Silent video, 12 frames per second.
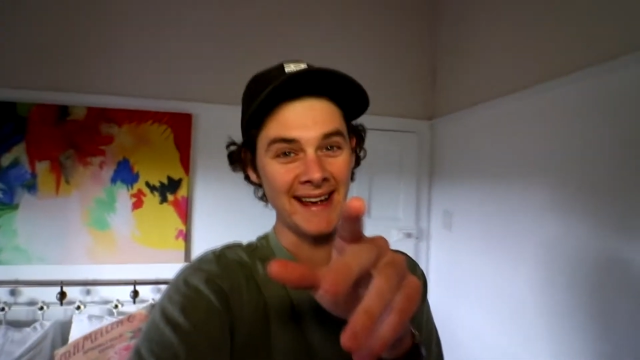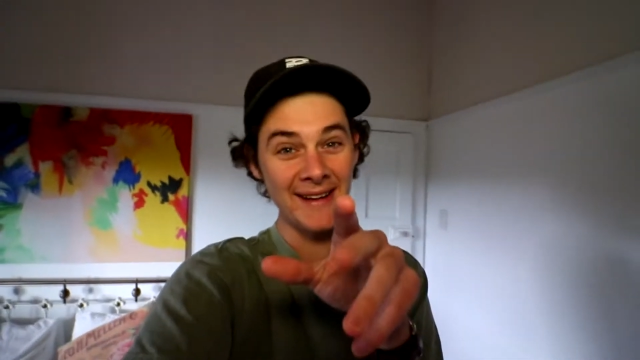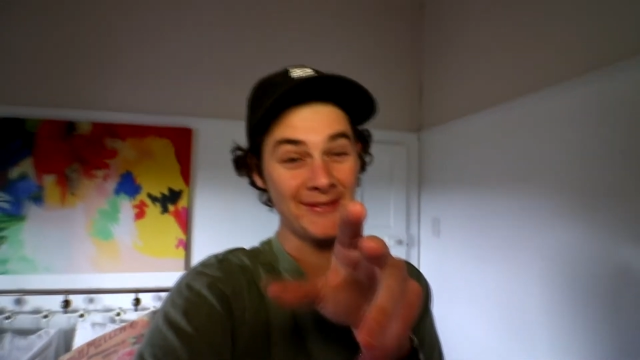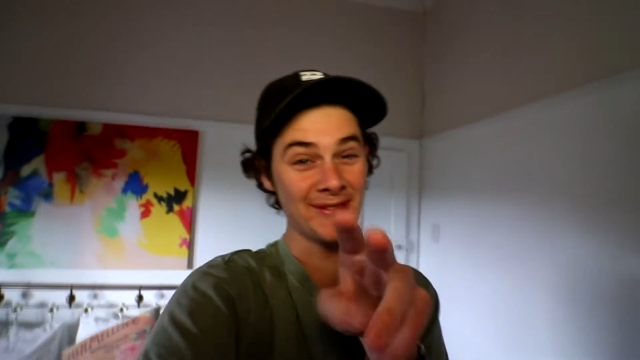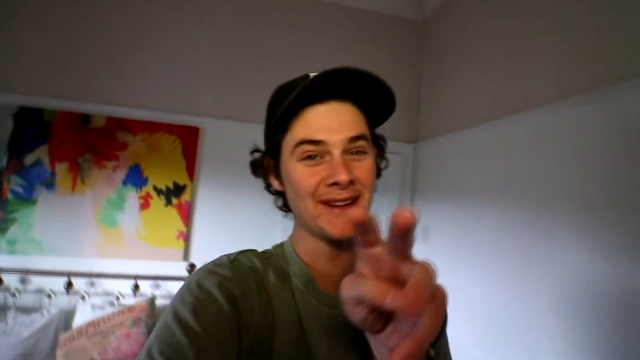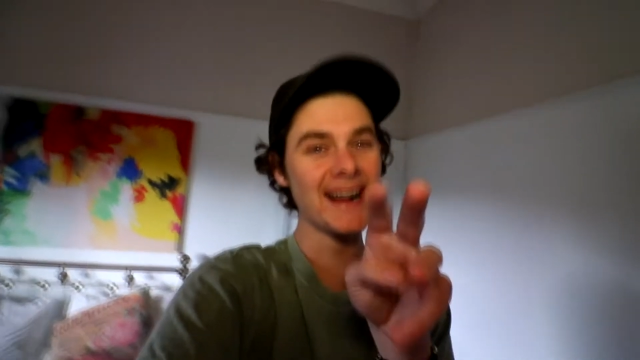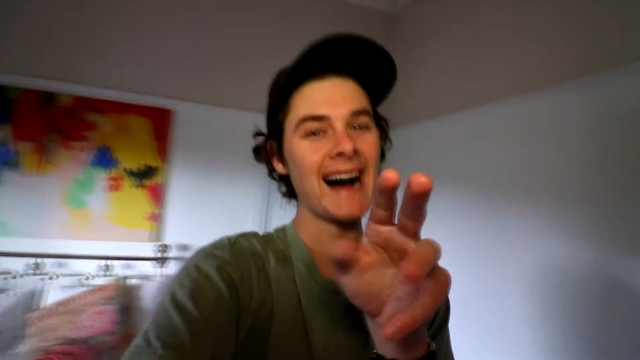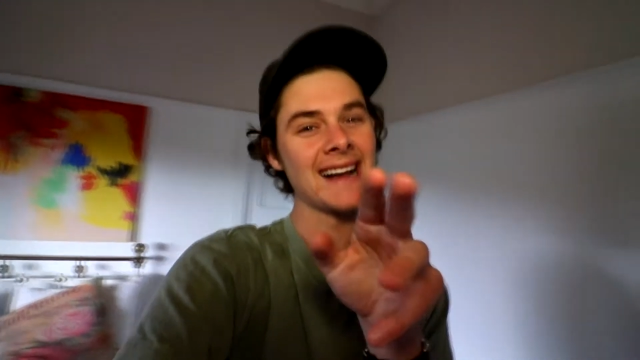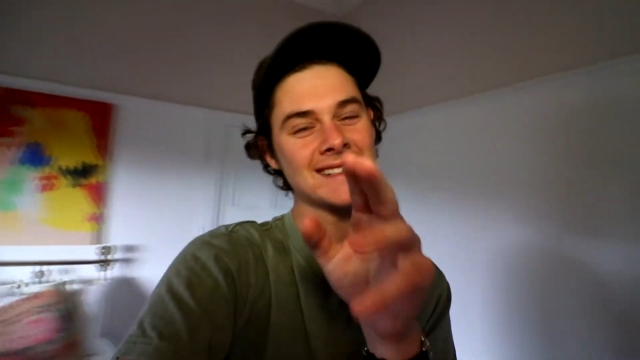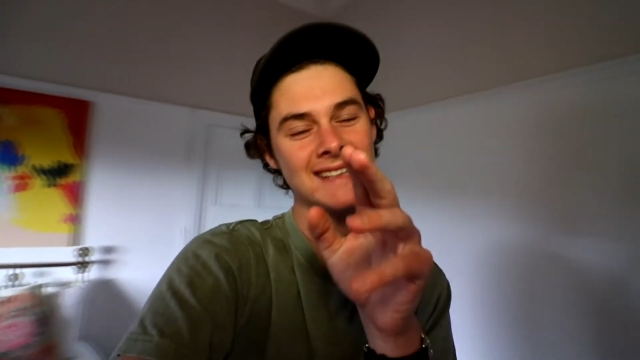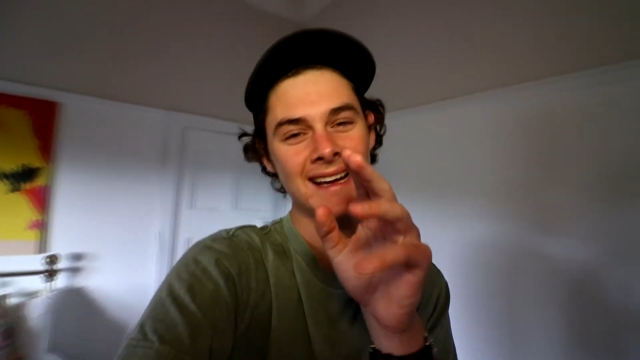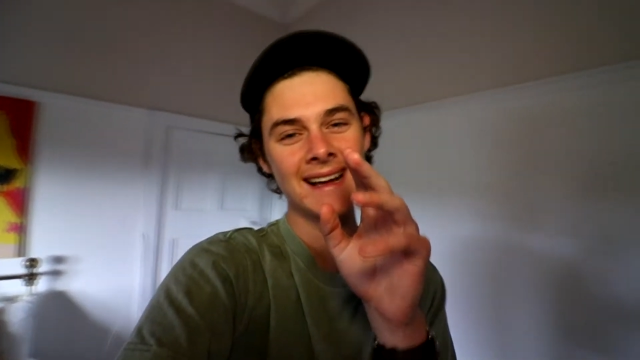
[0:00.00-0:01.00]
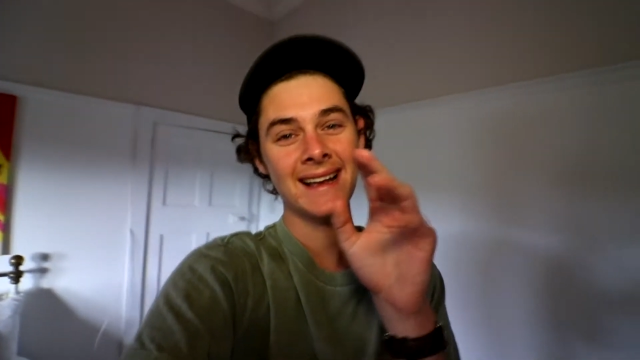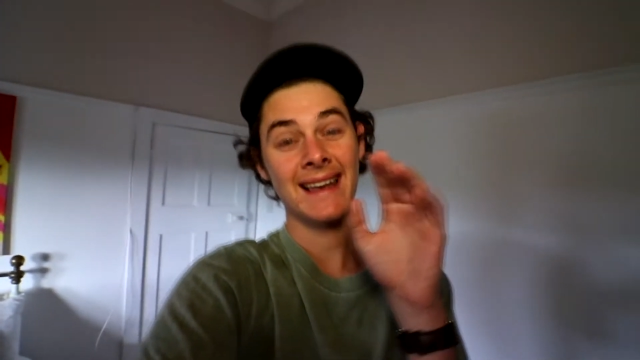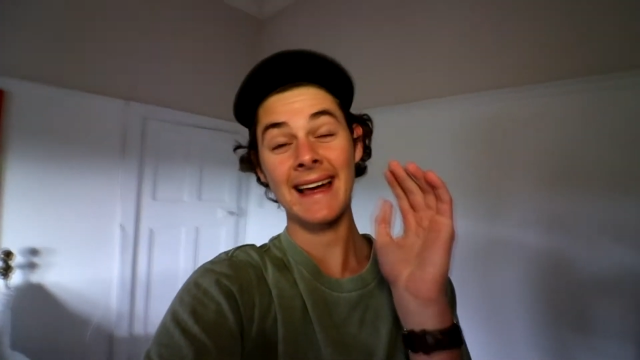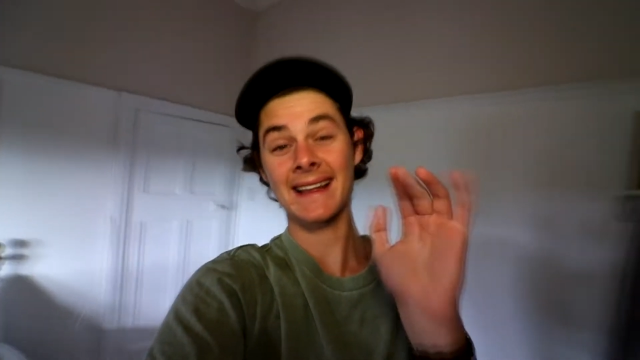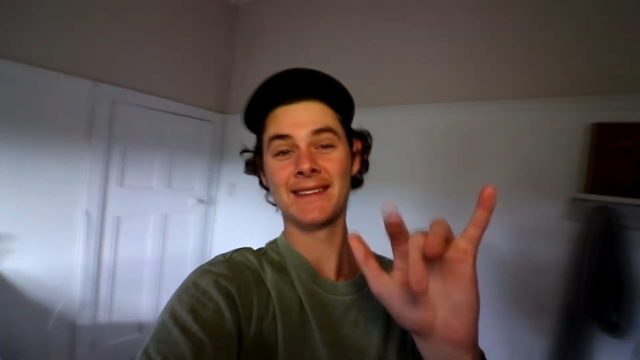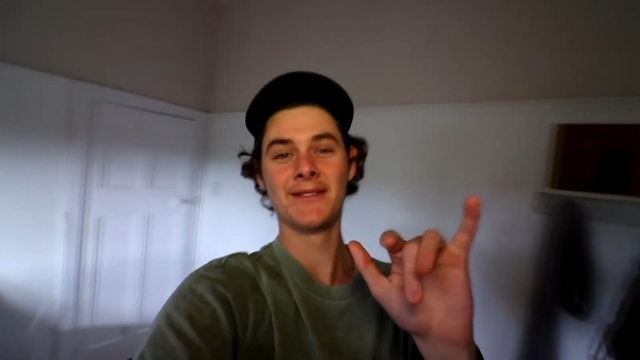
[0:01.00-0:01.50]
if you guys
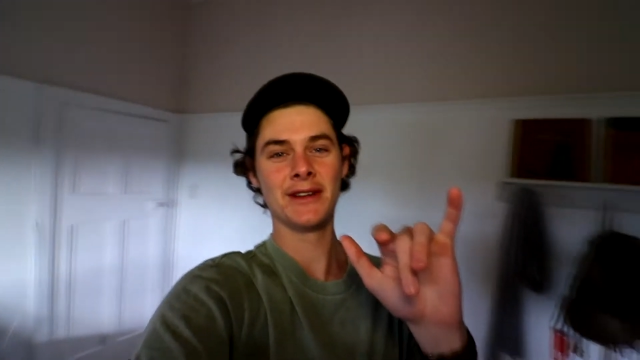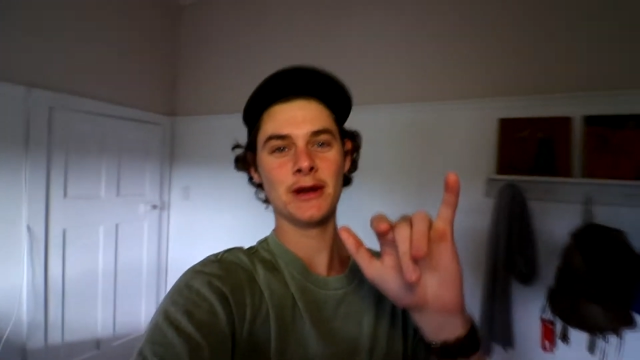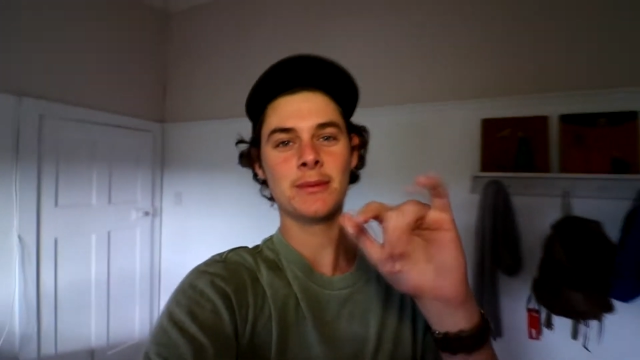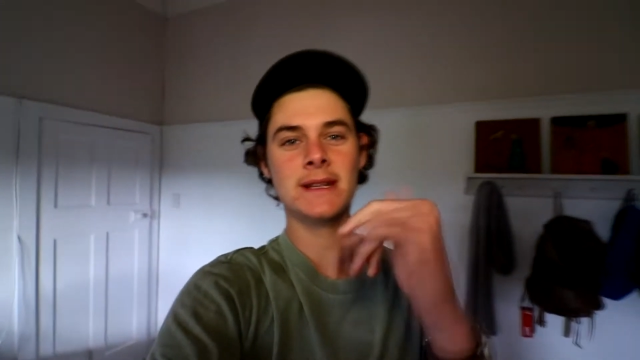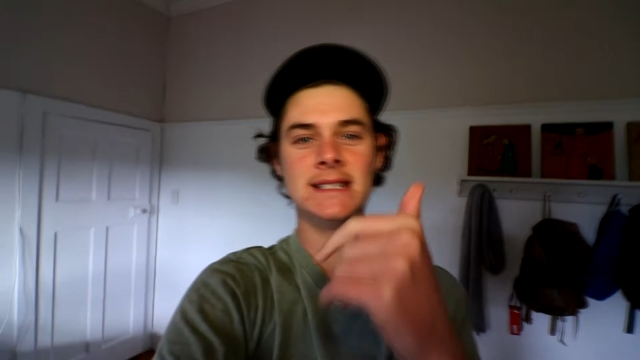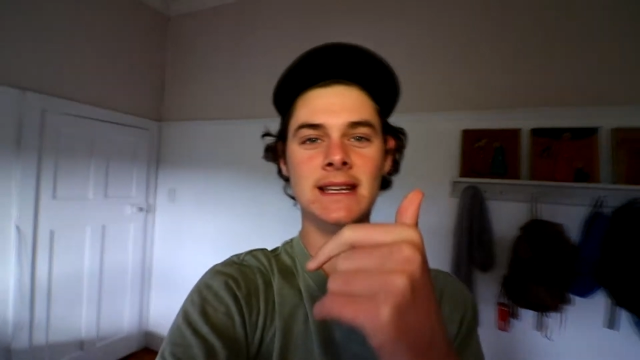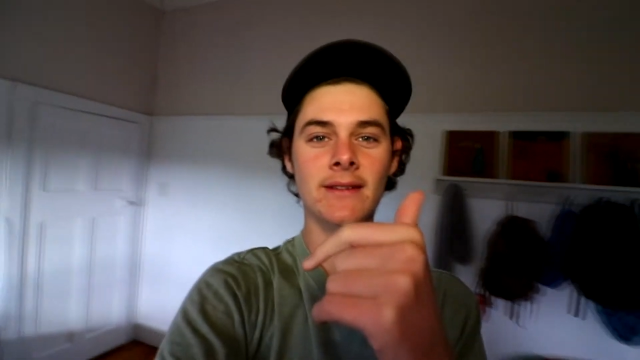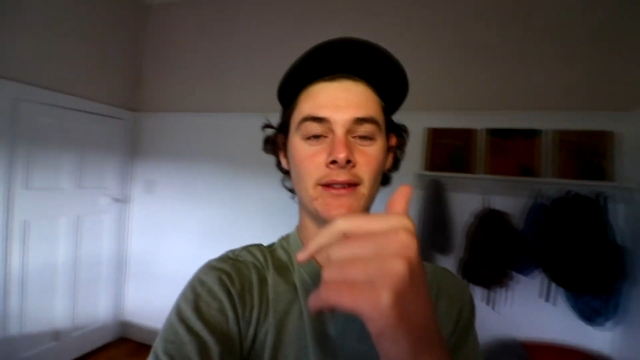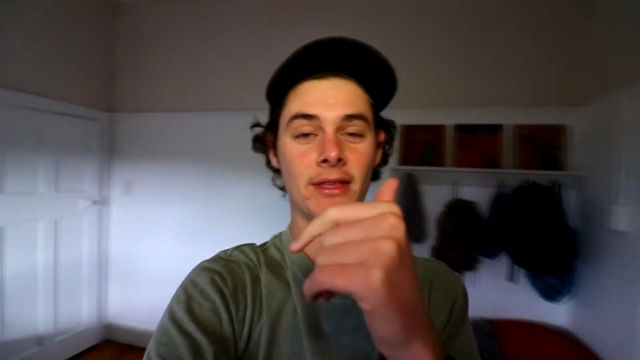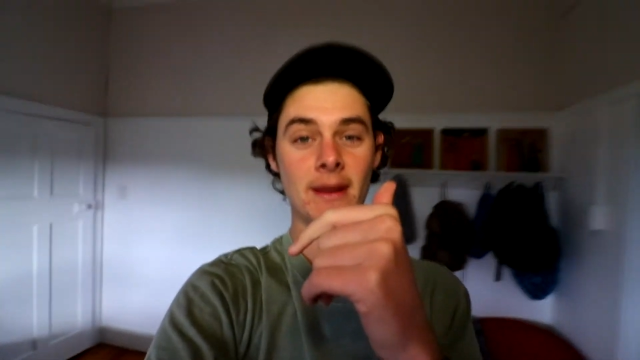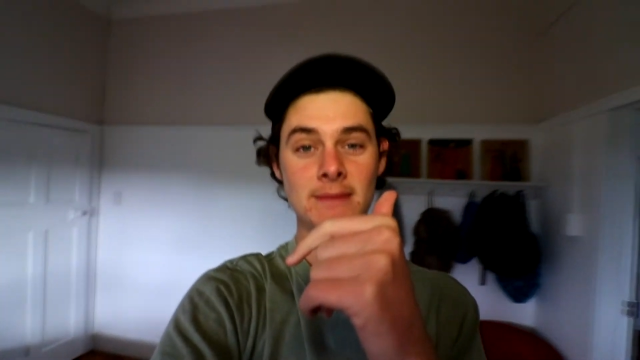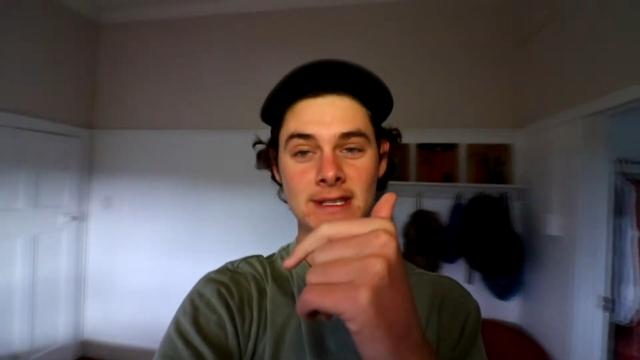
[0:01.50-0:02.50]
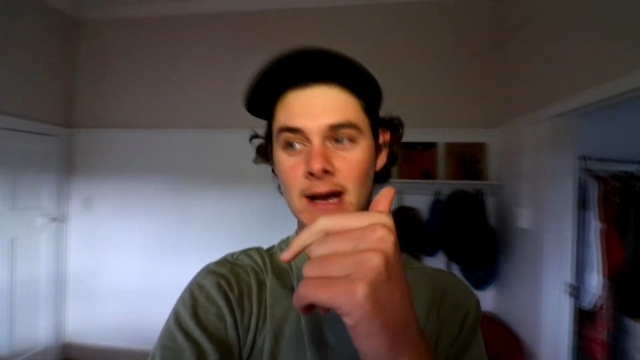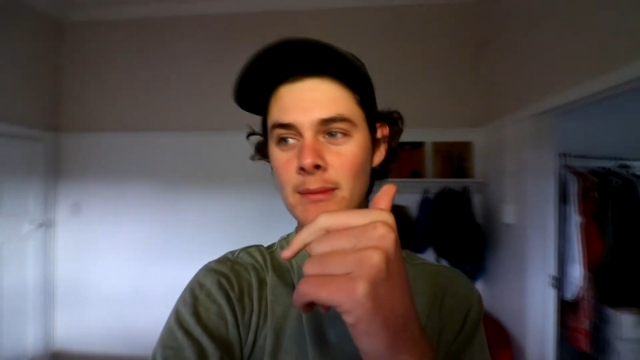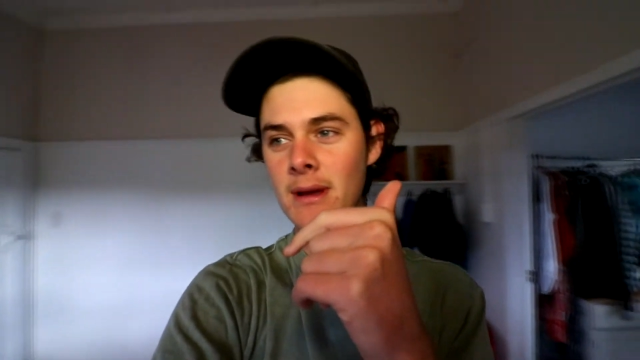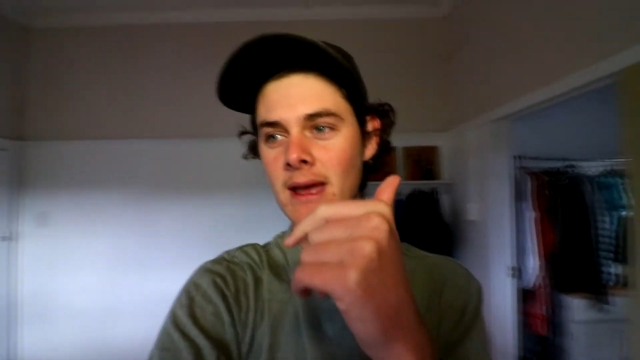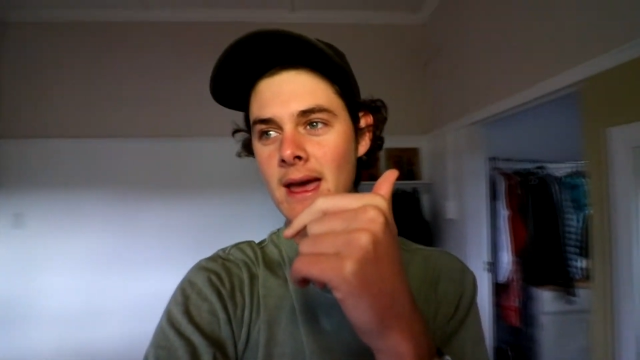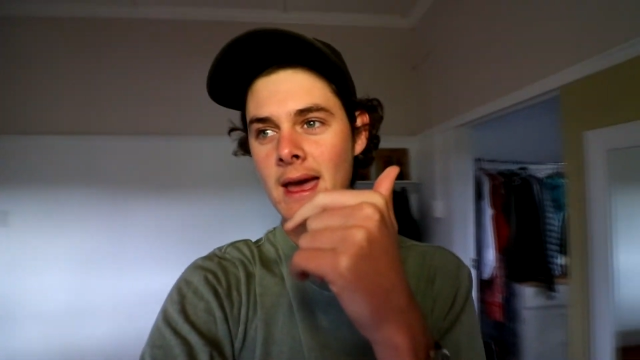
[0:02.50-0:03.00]
like the video, please give it a thumbs up.